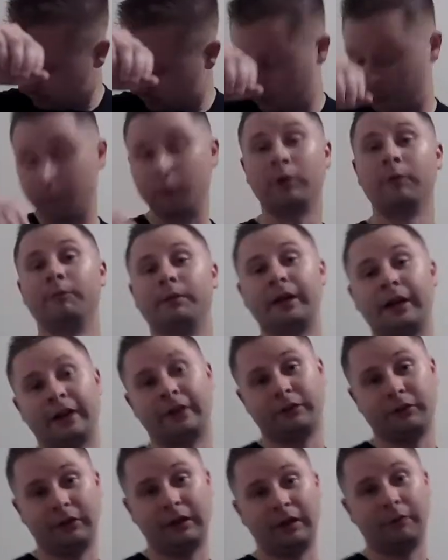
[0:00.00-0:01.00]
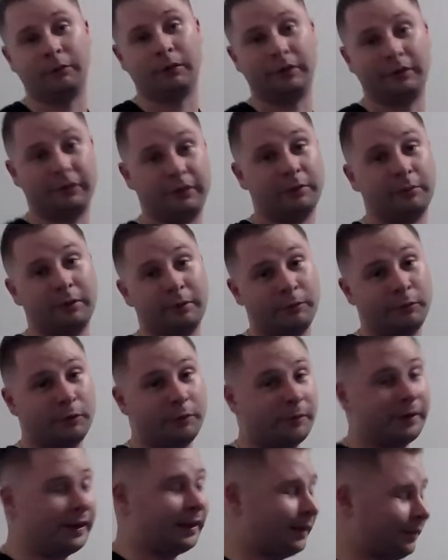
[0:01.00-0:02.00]
wearing black, so you can't really see, but I'm
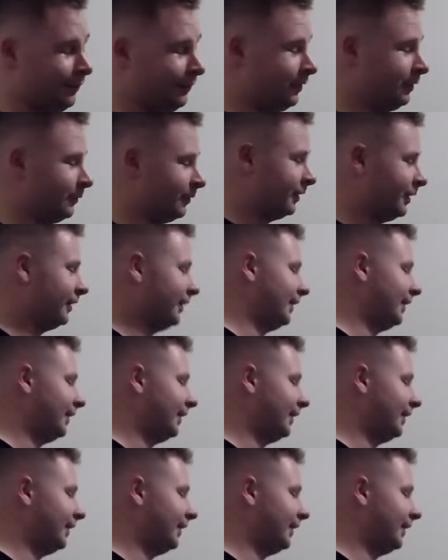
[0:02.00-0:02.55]
sweating my ass off.